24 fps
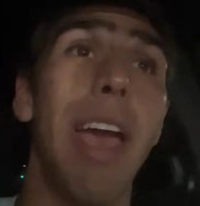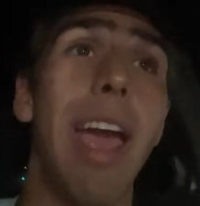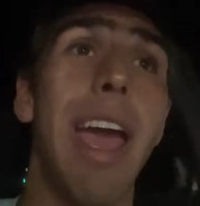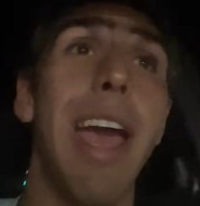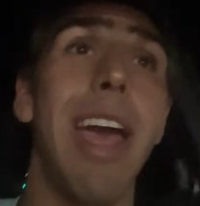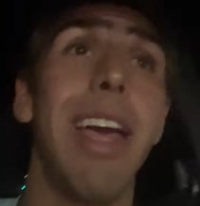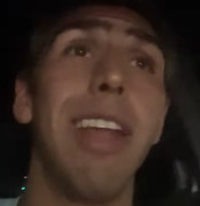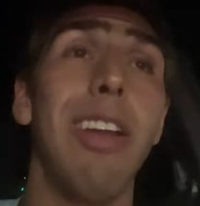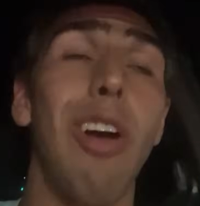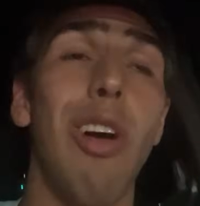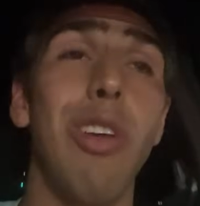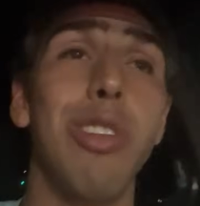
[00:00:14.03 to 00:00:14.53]

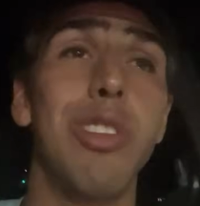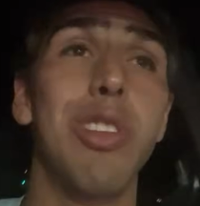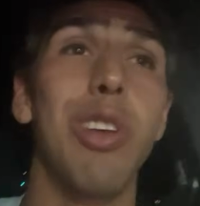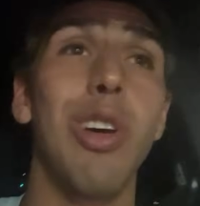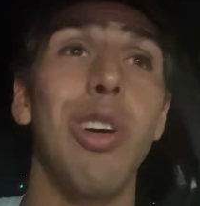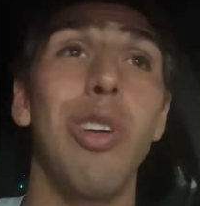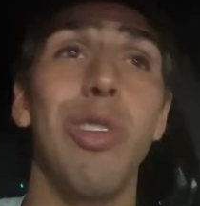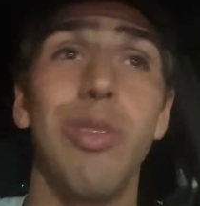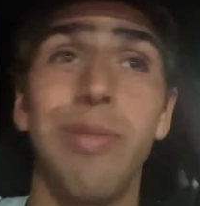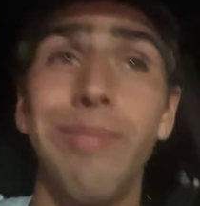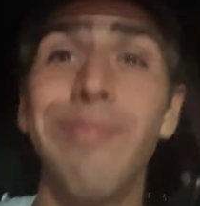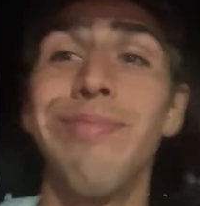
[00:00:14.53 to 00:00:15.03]
And
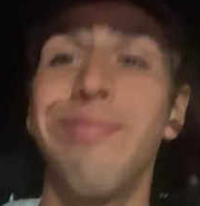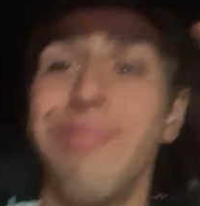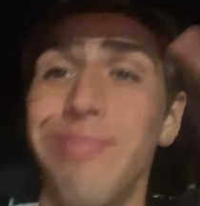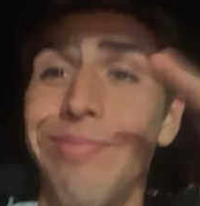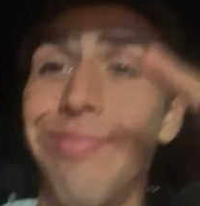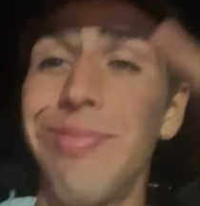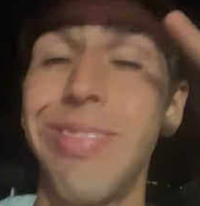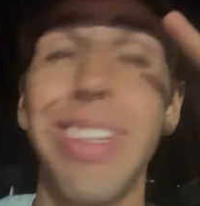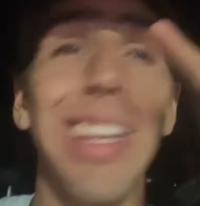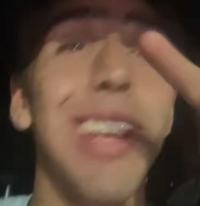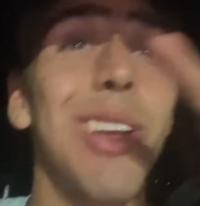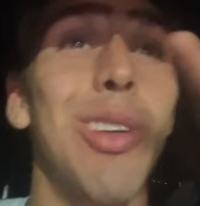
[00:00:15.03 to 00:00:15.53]
also,
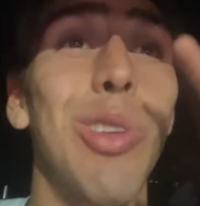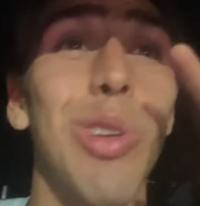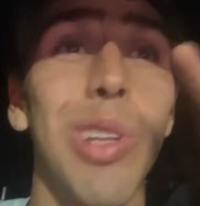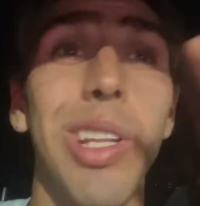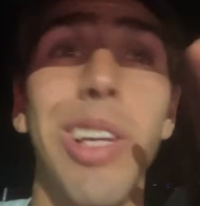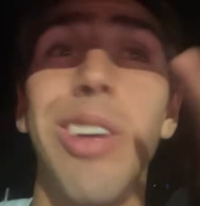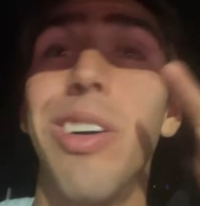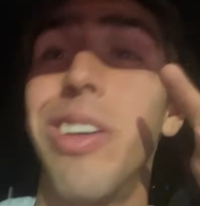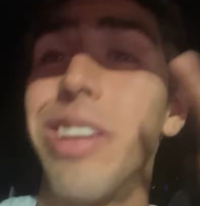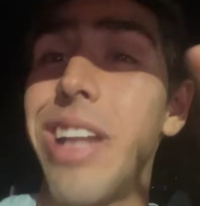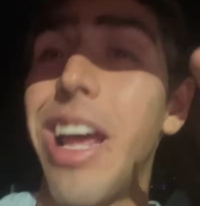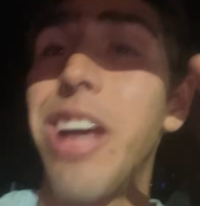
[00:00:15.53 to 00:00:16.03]
cool
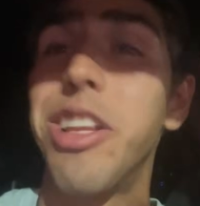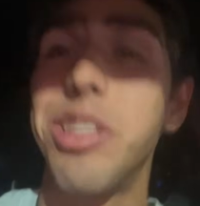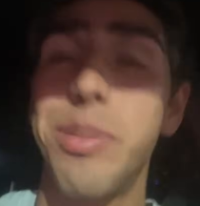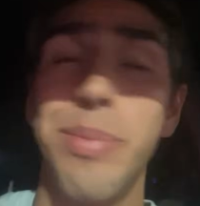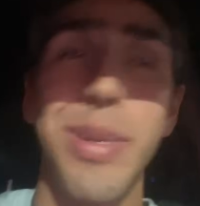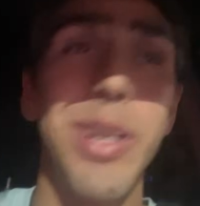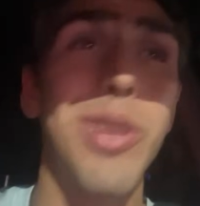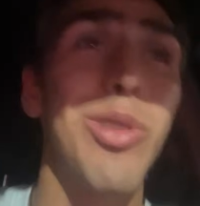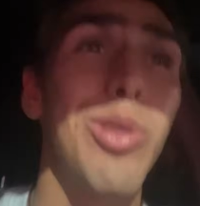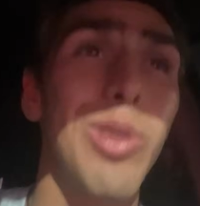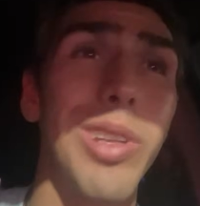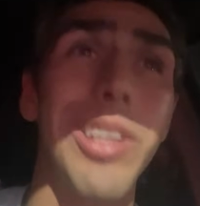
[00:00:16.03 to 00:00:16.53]
little
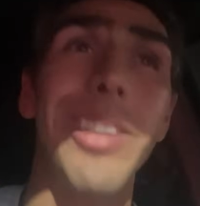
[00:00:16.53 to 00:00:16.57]
announcement.